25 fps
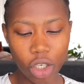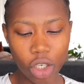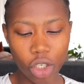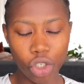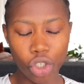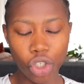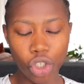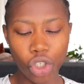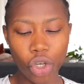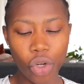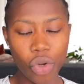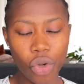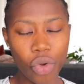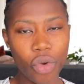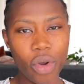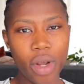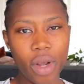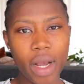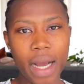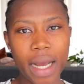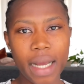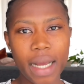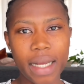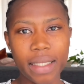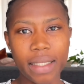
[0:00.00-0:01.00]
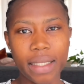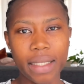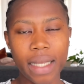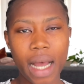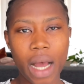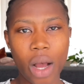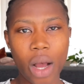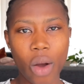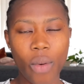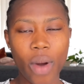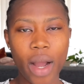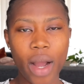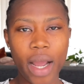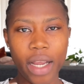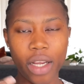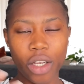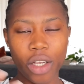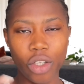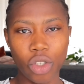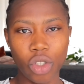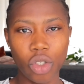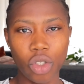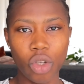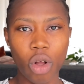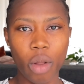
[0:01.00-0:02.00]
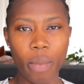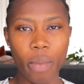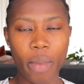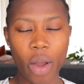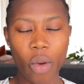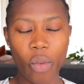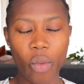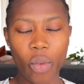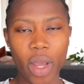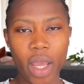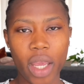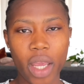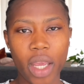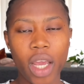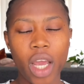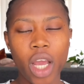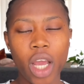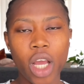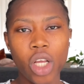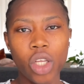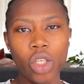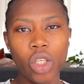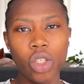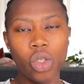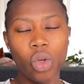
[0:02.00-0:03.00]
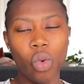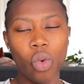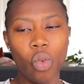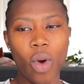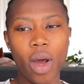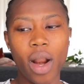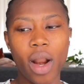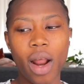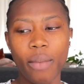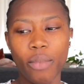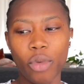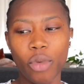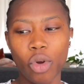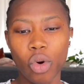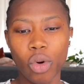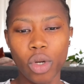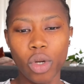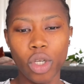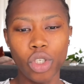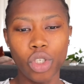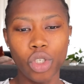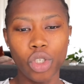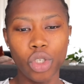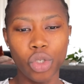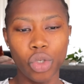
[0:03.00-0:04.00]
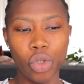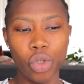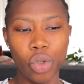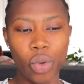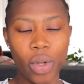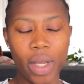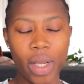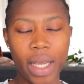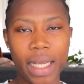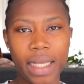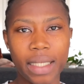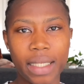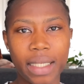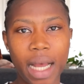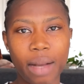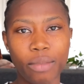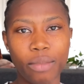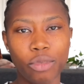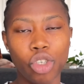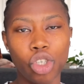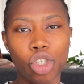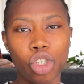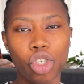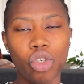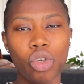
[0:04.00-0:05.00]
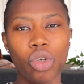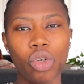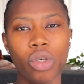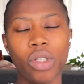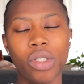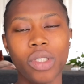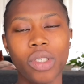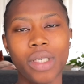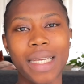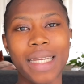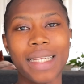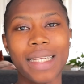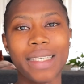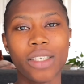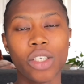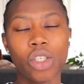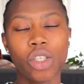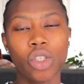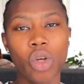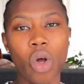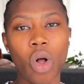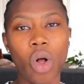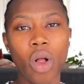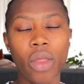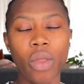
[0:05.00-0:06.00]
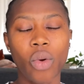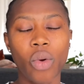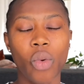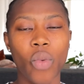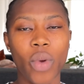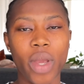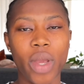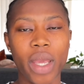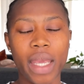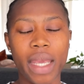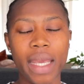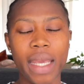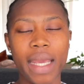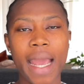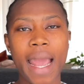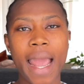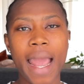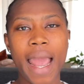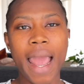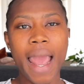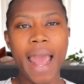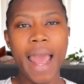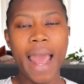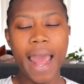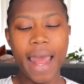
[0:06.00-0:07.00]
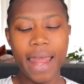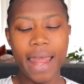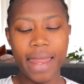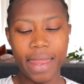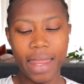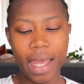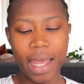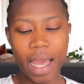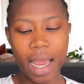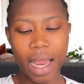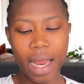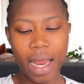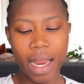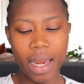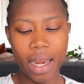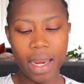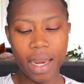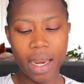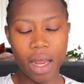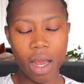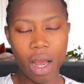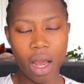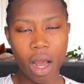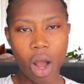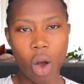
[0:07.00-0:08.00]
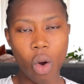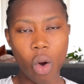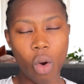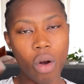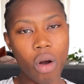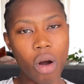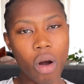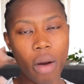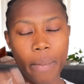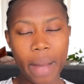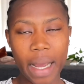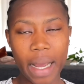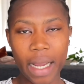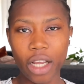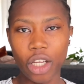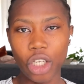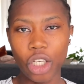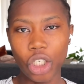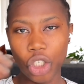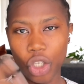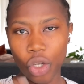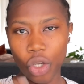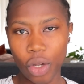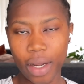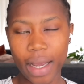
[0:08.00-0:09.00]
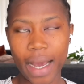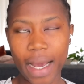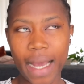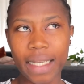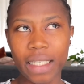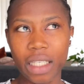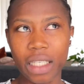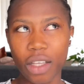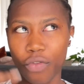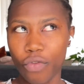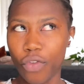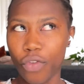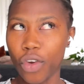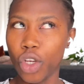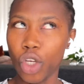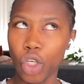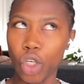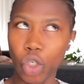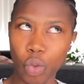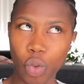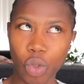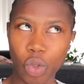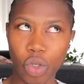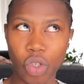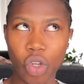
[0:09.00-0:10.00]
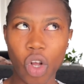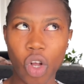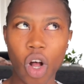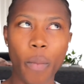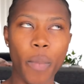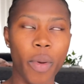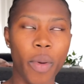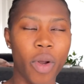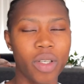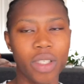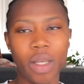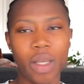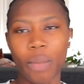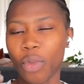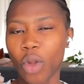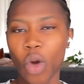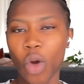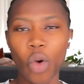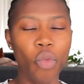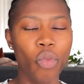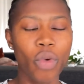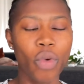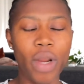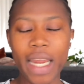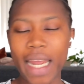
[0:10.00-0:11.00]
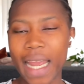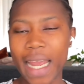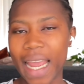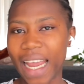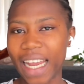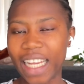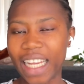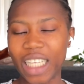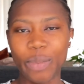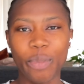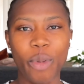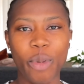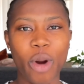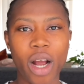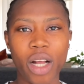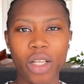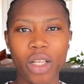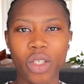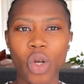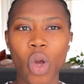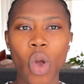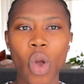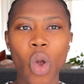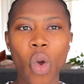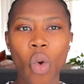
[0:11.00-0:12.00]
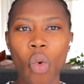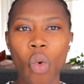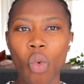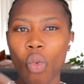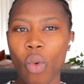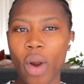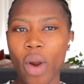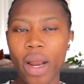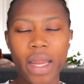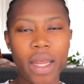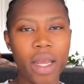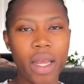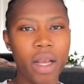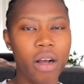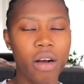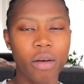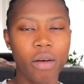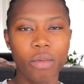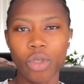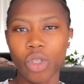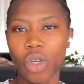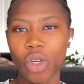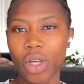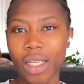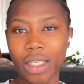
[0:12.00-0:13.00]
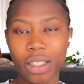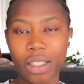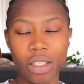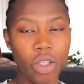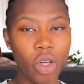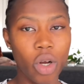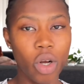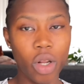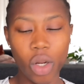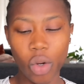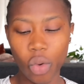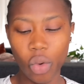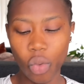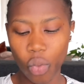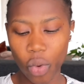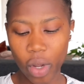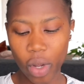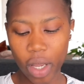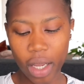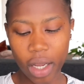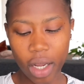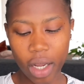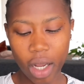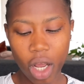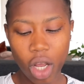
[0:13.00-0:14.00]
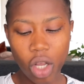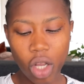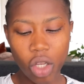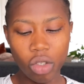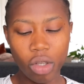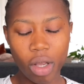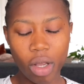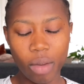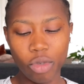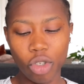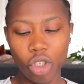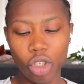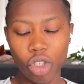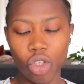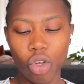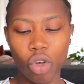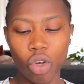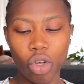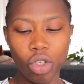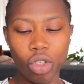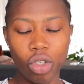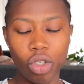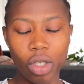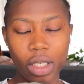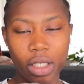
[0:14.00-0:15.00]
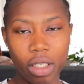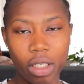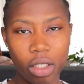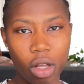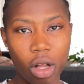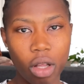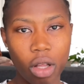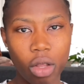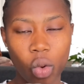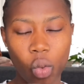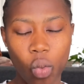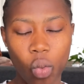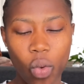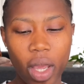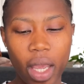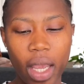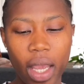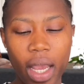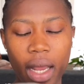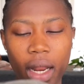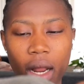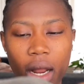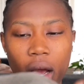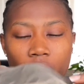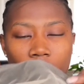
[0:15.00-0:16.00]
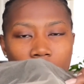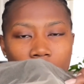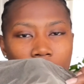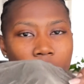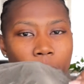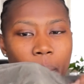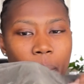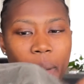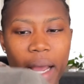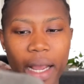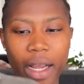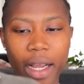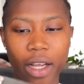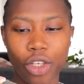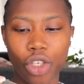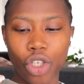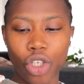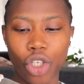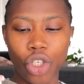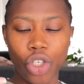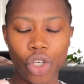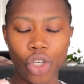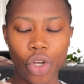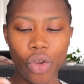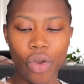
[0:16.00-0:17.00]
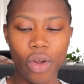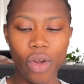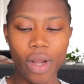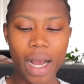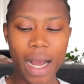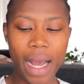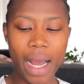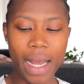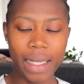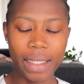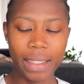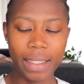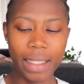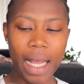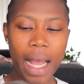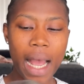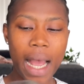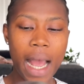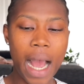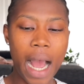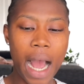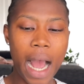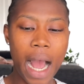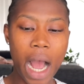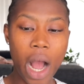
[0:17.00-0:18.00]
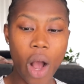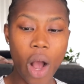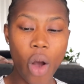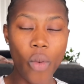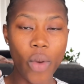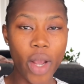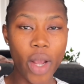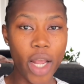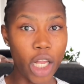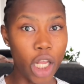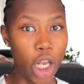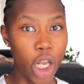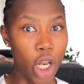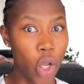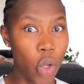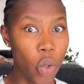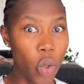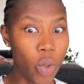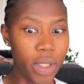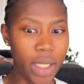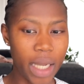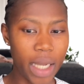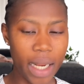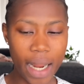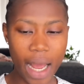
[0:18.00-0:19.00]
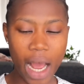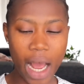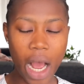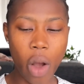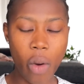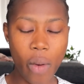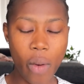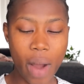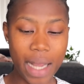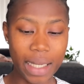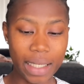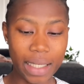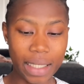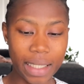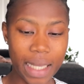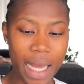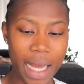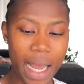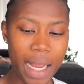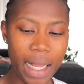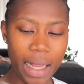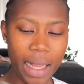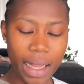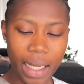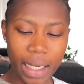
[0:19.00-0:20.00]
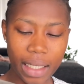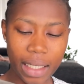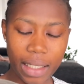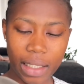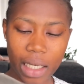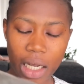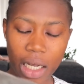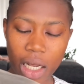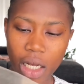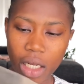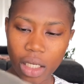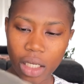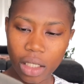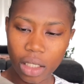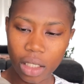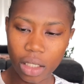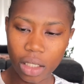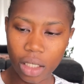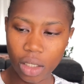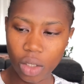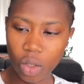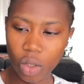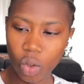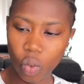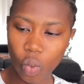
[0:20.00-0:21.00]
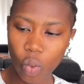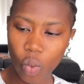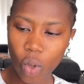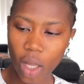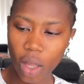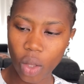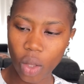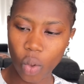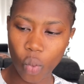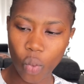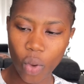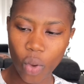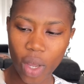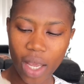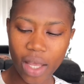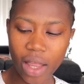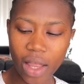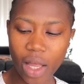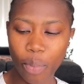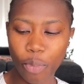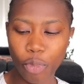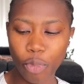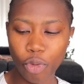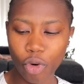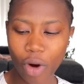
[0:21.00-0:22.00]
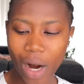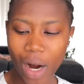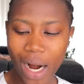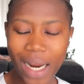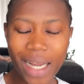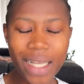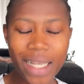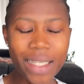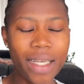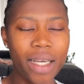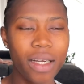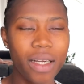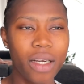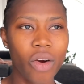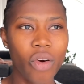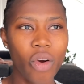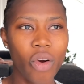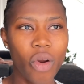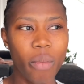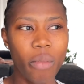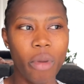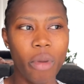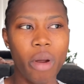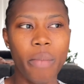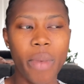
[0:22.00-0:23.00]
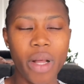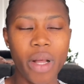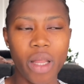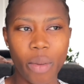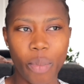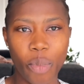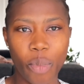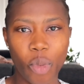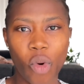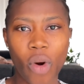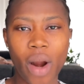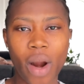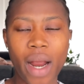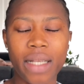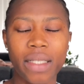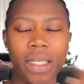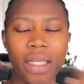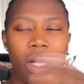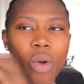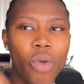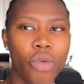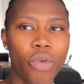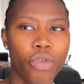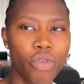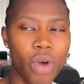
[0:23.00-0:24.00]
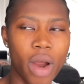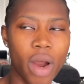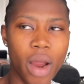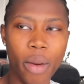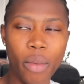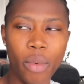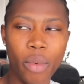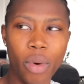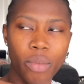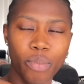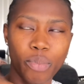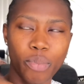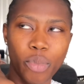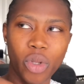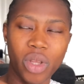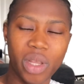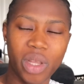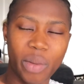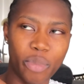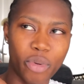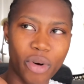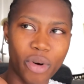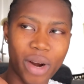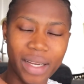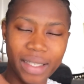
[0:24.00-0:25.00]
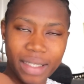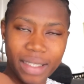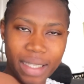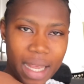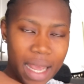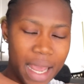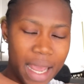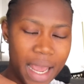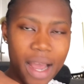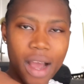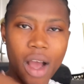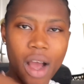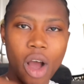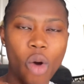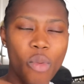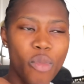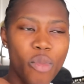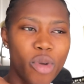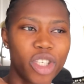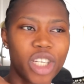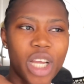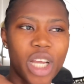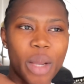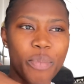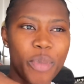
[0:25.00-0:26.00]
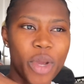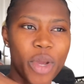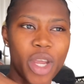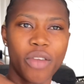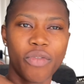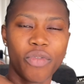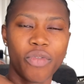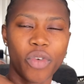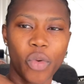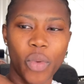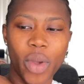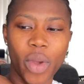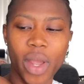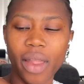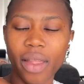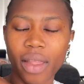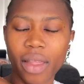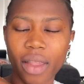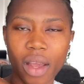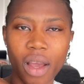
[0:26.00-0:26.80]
and showing you guys how I install my wig, so what I'm going to do is I'm just going to install the wig, and then I'll come back and show you guys the finished result, because I'm not really expert when it comes to installing wig. So I'm just going to install the wig and I'll come back and show you guys how it looks and how I style it. So this is what the wig, the price, I can't remember the price. I'll try and put the price here, how much I paid for it.